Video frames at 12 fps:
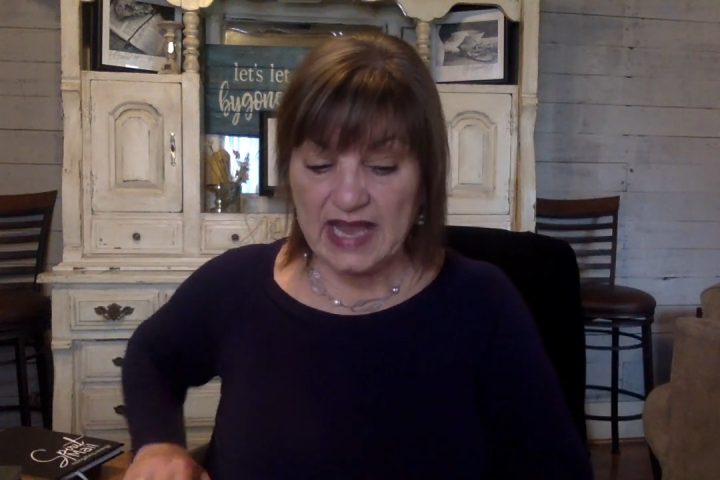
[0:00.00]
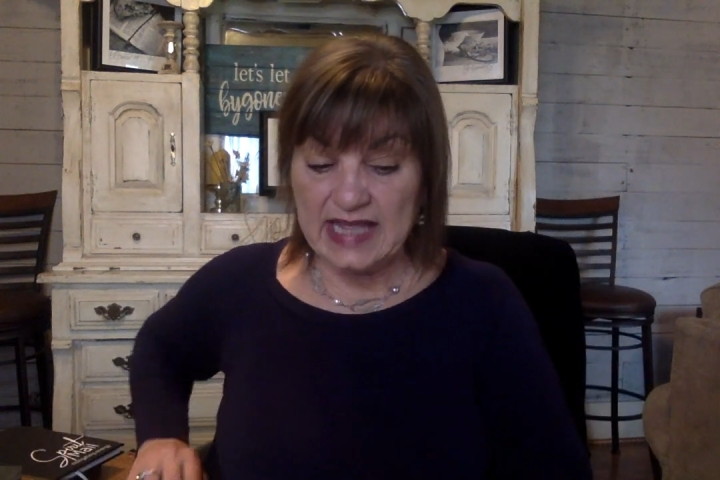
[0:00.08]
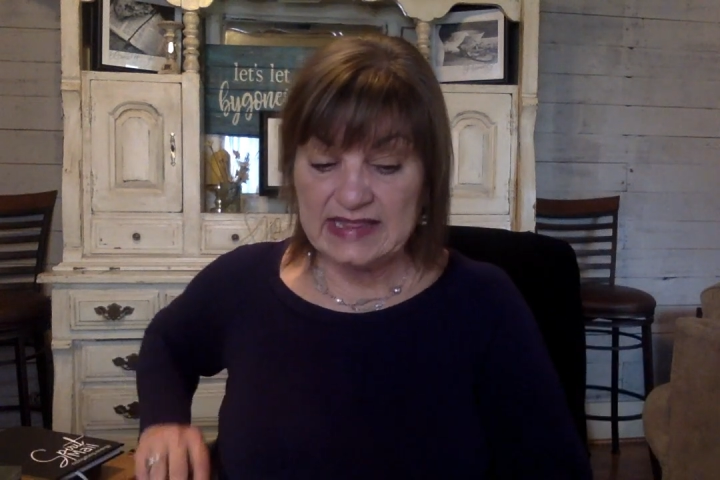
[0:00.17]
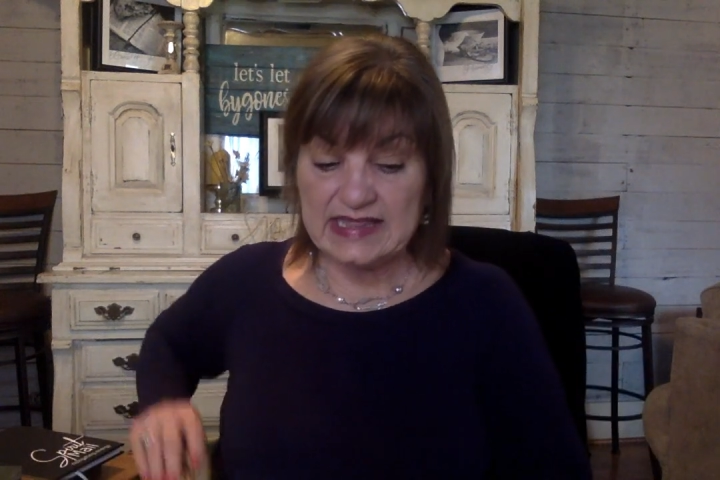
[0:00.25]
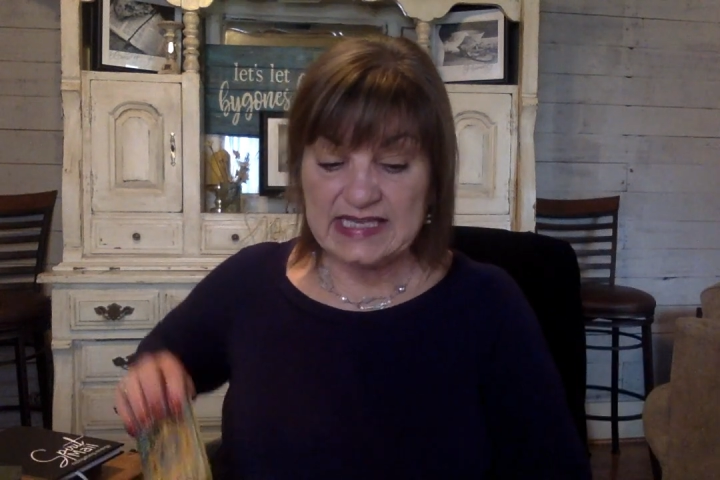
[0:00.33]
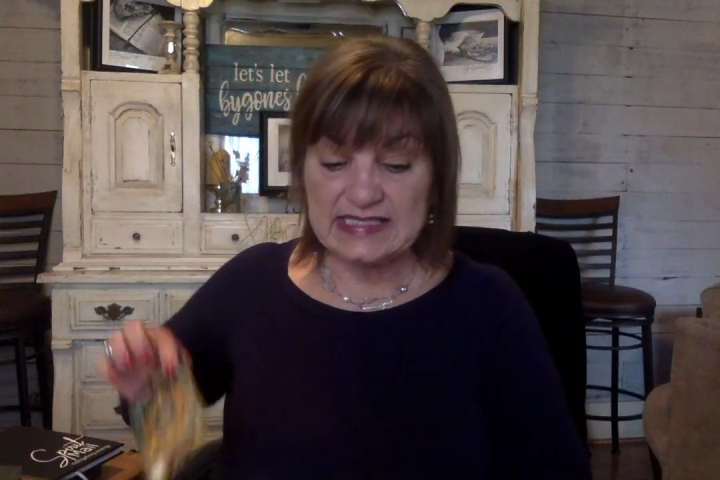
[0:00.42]

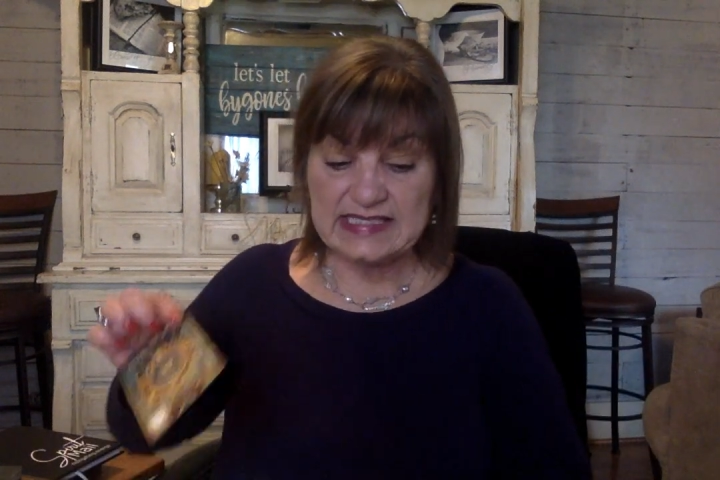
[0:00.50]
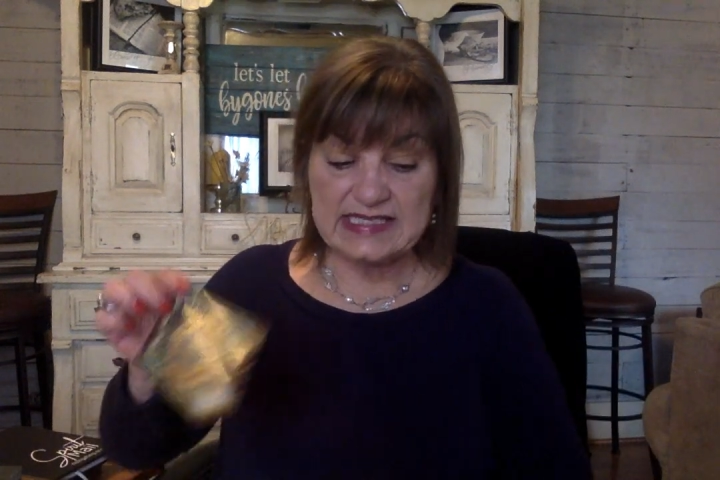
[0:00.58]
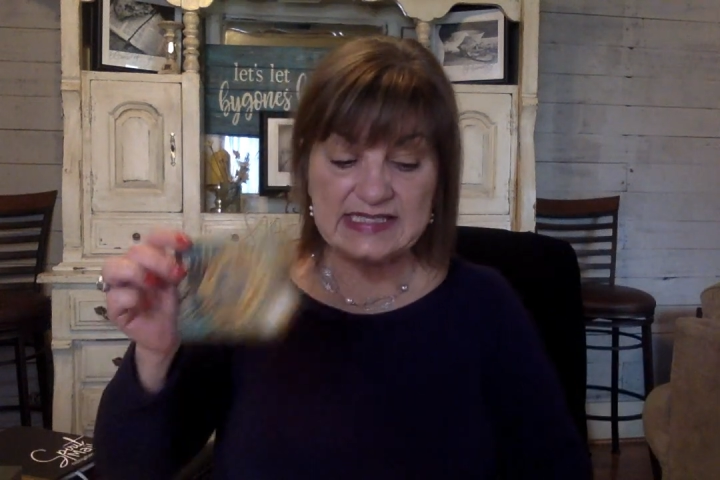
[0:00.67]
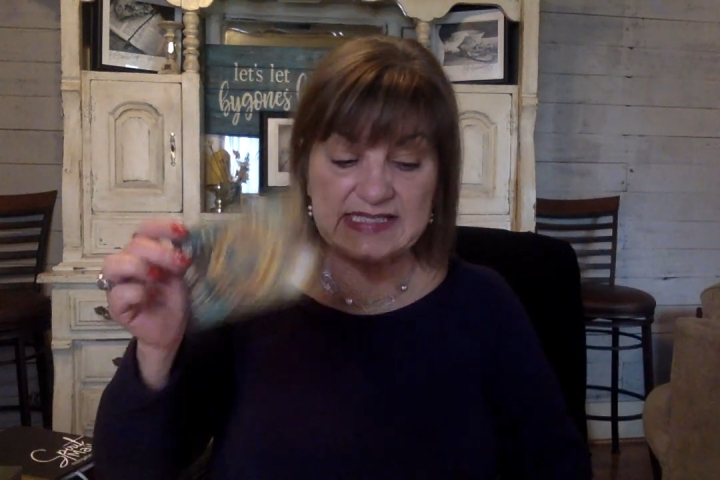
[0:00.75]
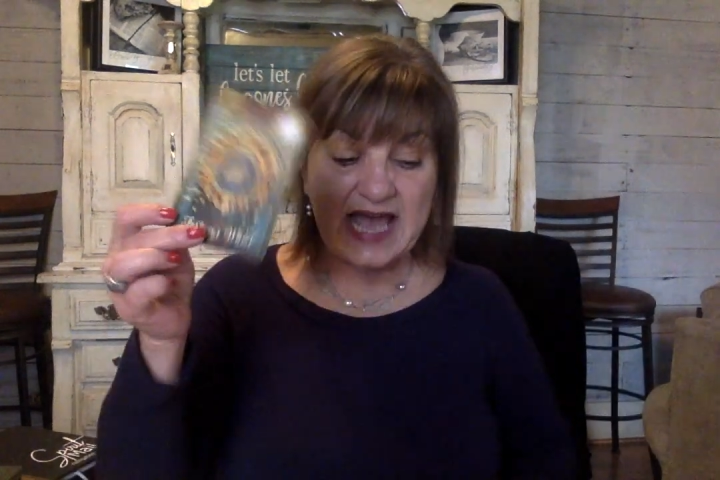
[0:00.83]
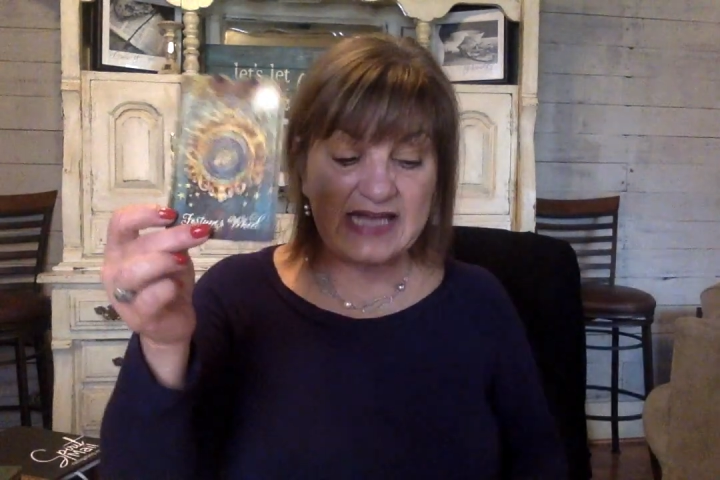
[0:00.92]
And this
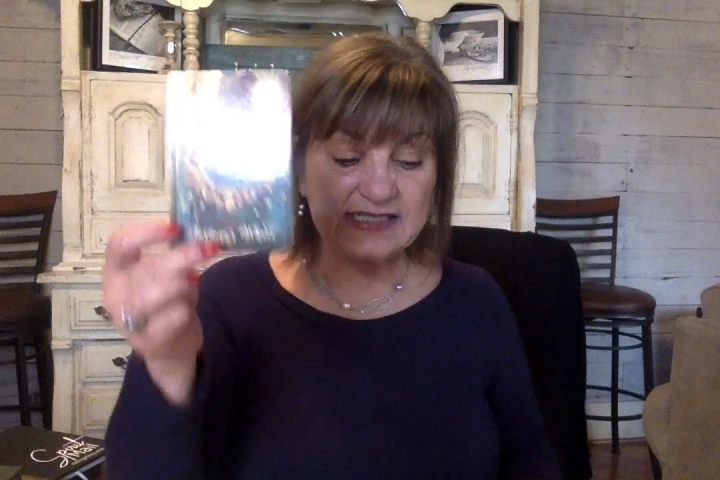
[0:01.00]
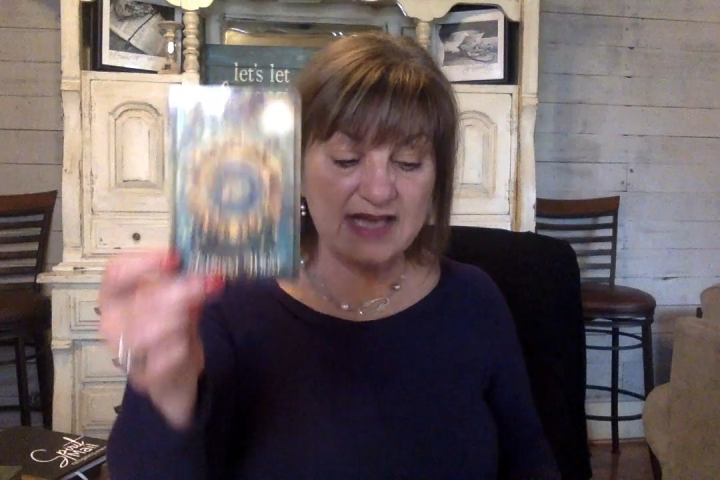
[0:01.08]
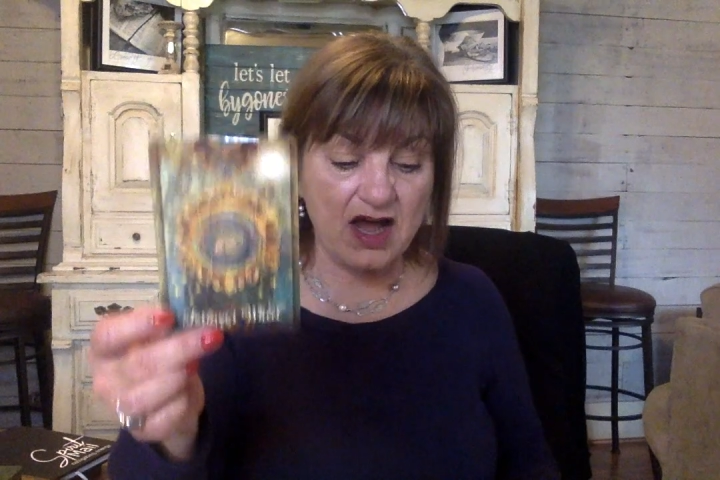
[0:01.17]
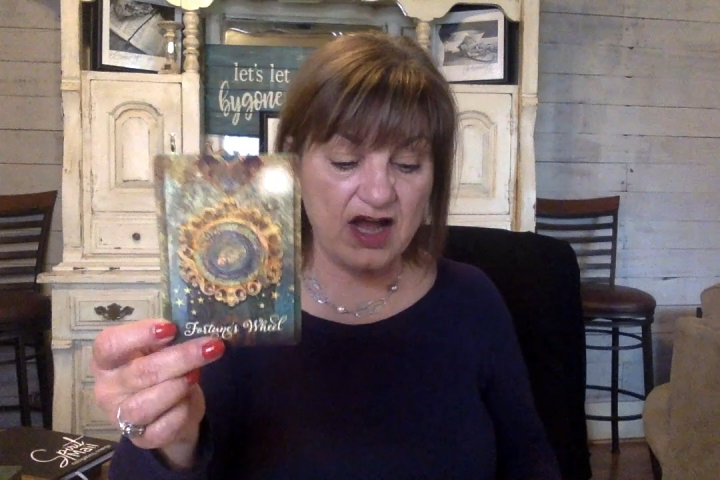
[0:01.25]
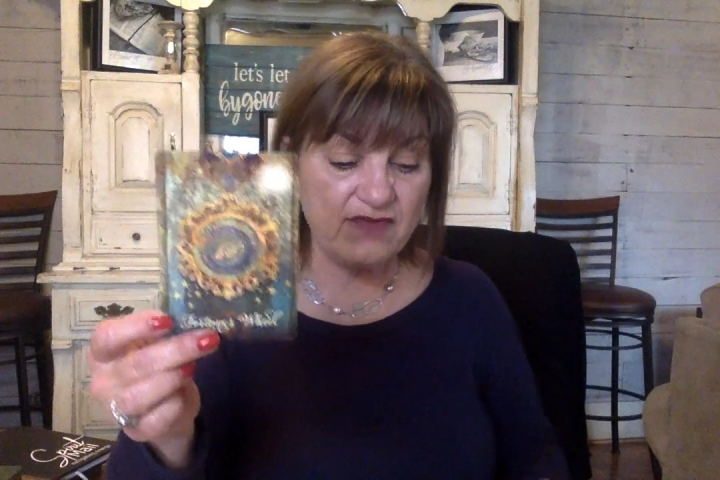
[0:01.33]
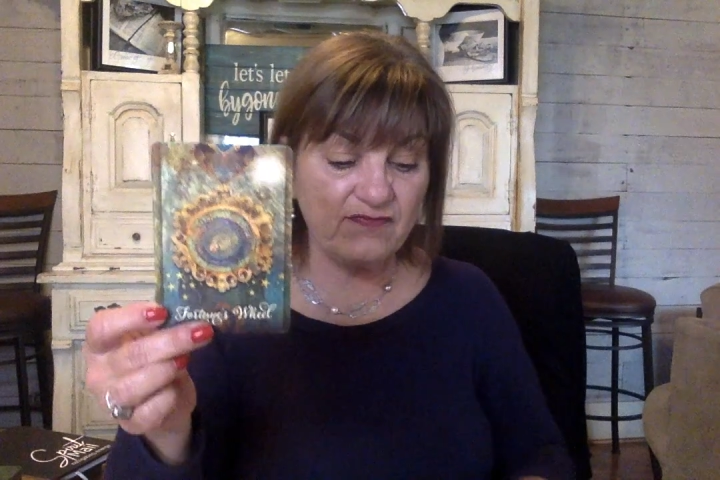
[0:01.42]
is that
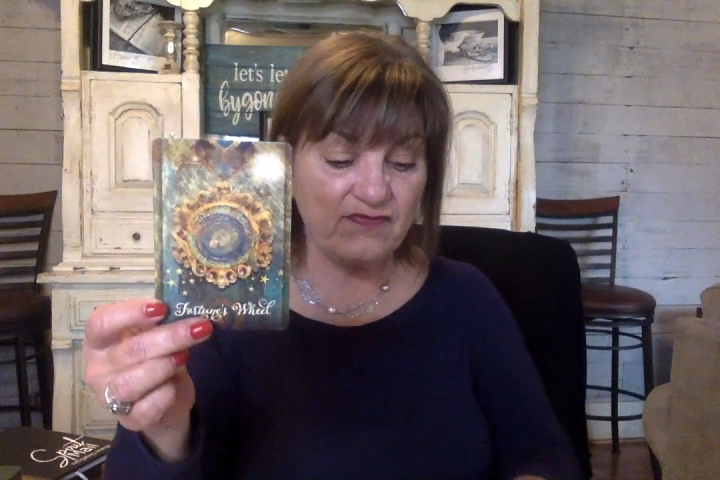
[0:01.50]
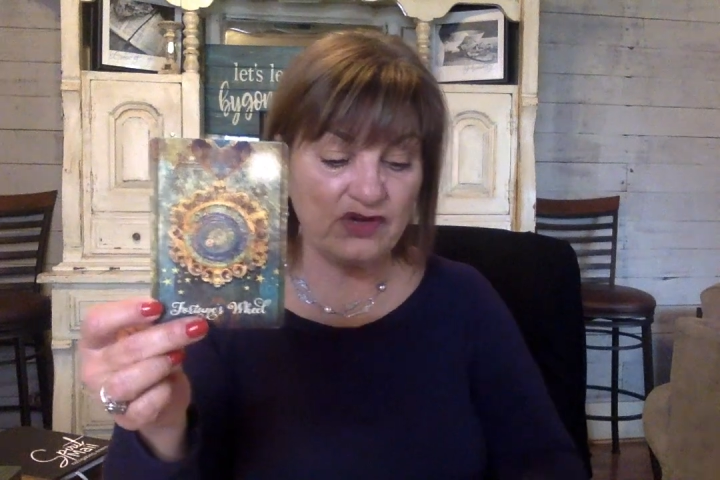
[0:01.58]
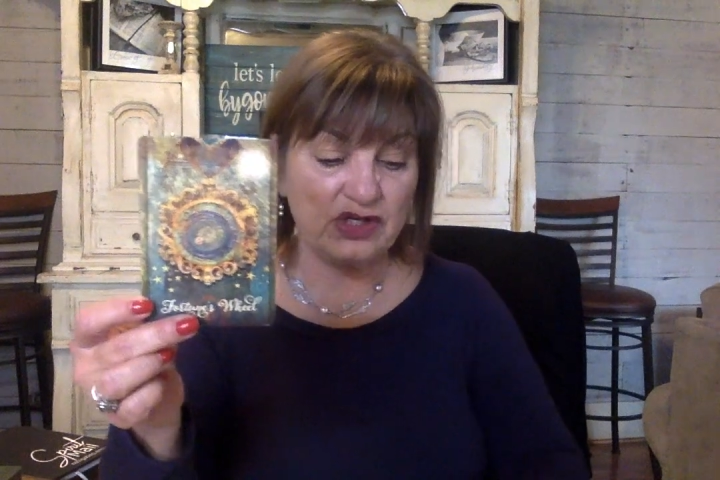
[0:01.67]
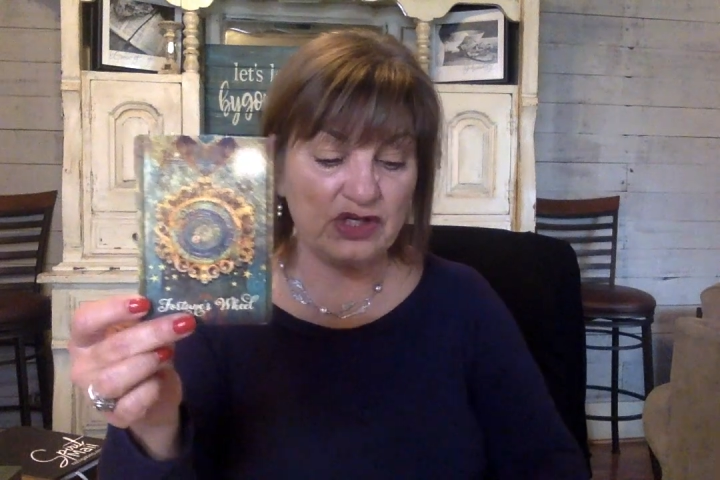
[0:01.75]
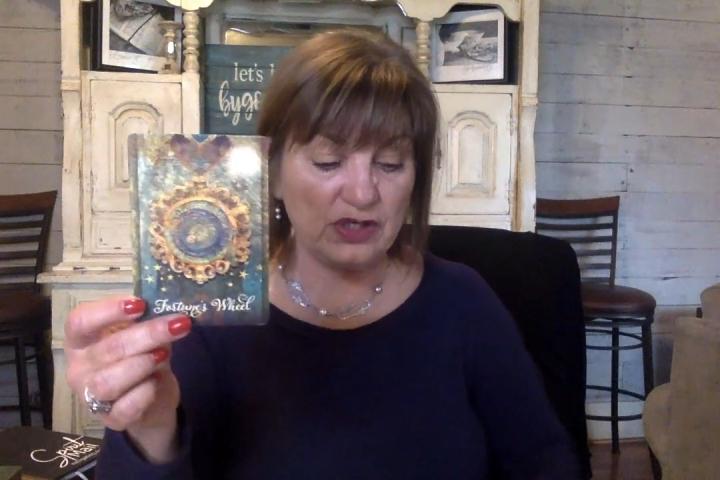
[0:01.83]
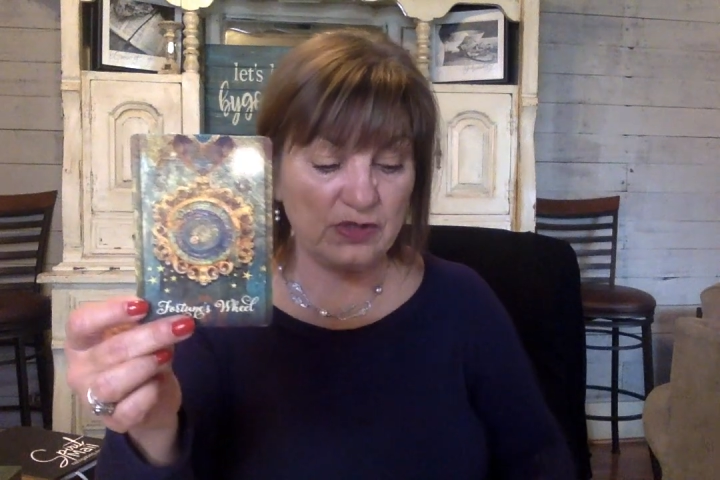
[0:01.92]
time for
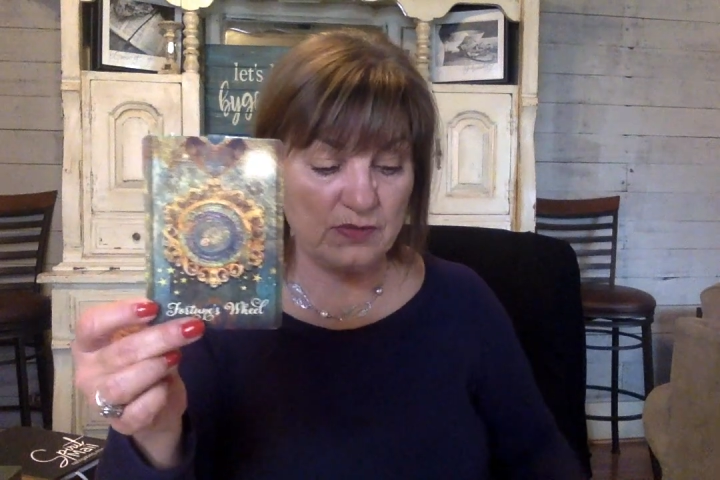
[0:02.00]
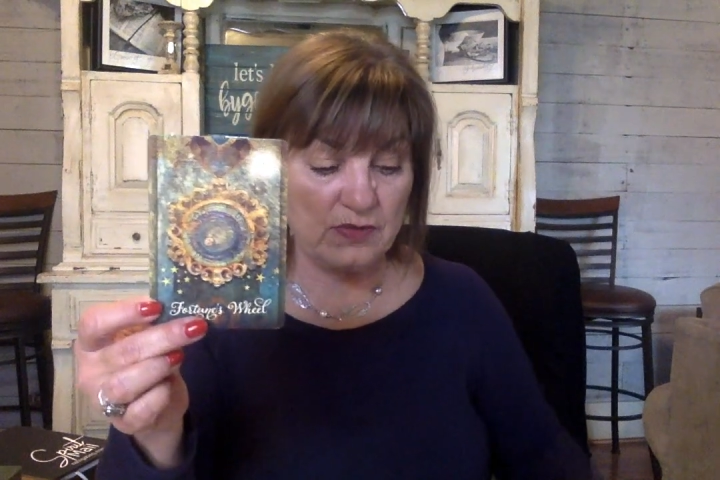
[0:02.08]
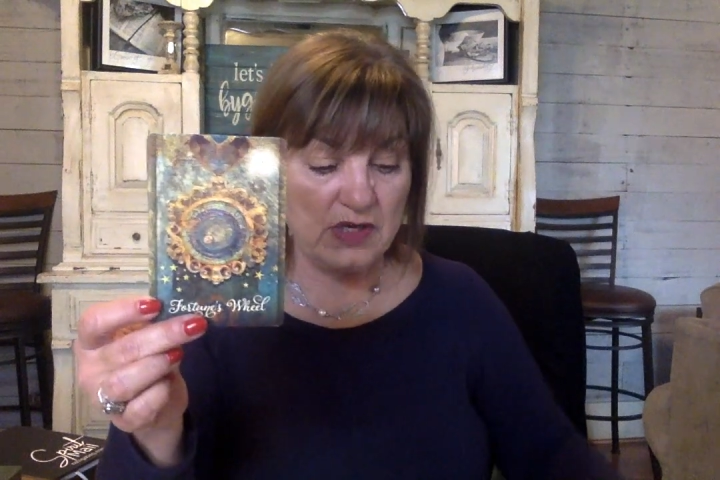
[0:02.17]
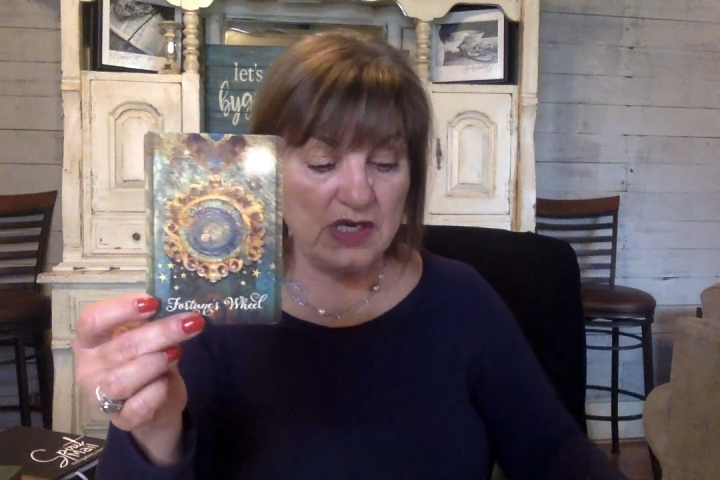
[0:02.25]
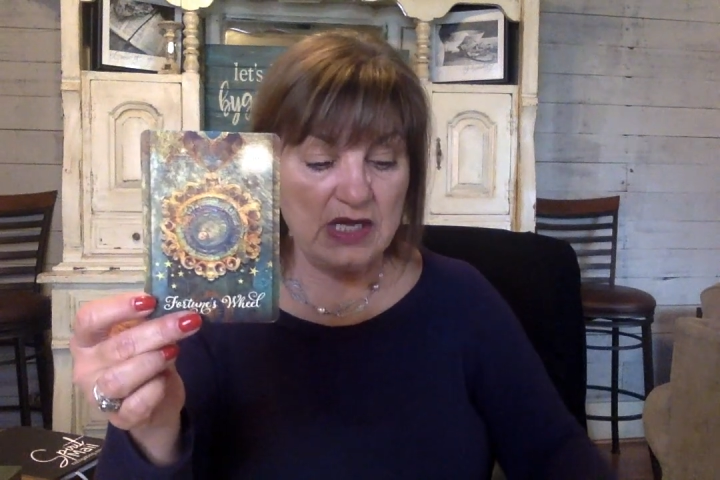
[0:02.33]
you.